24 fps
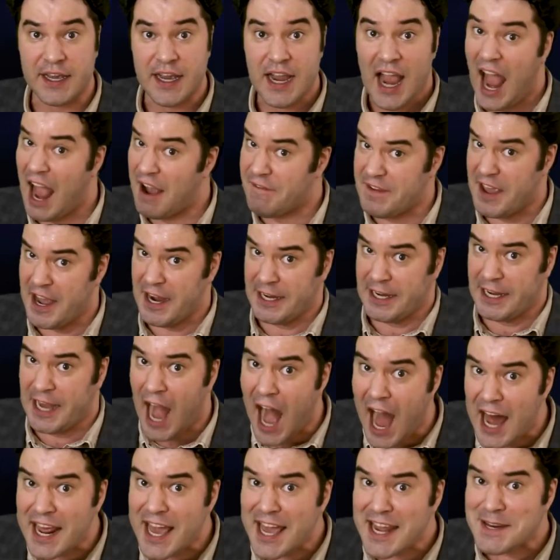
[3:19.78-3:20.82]
Have you
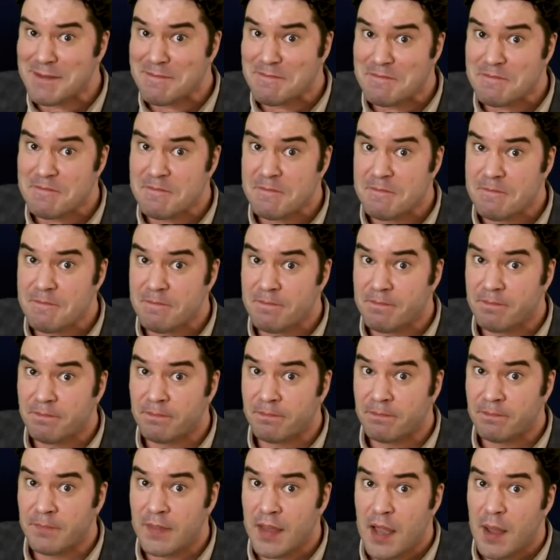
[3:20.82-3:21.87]
got it?
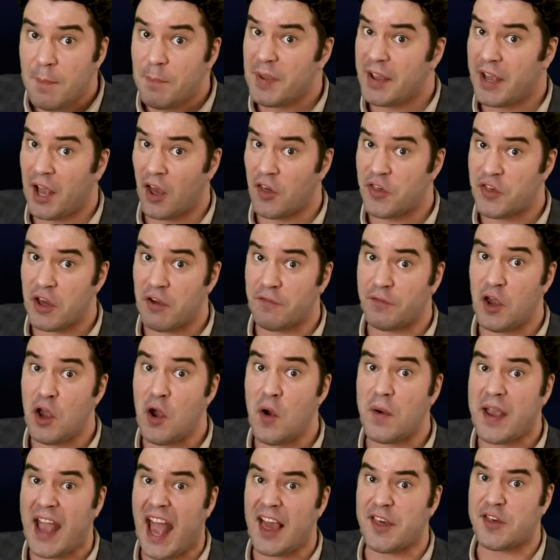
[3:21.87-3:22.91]
Because if
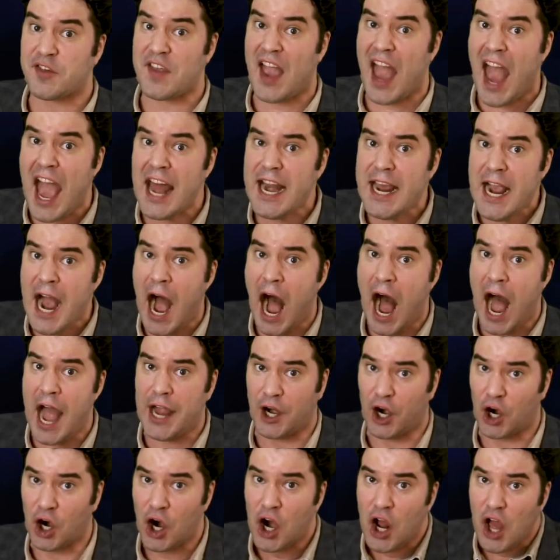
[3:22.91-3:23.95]
you guessed any
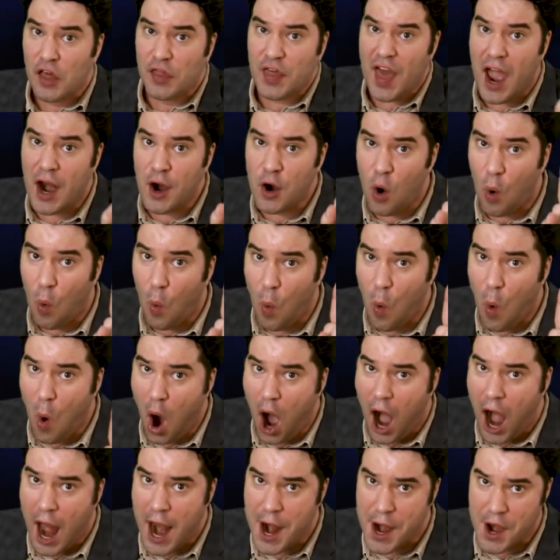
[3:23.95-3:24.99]
higher than
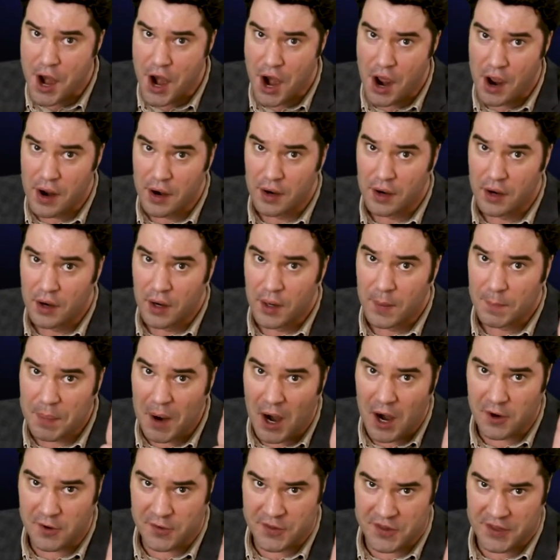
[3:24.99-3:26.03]
one
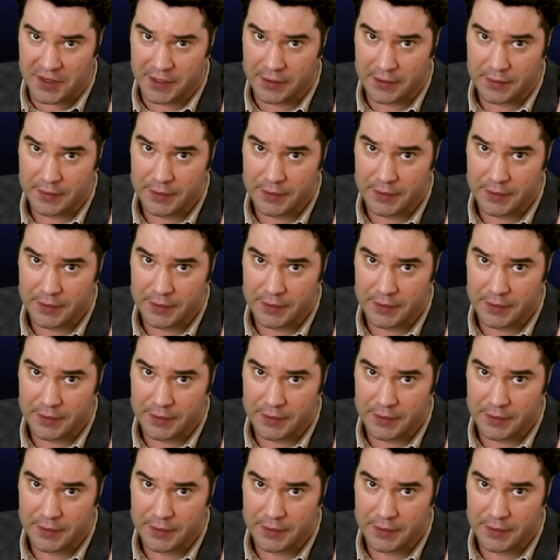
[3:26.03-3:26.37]
person,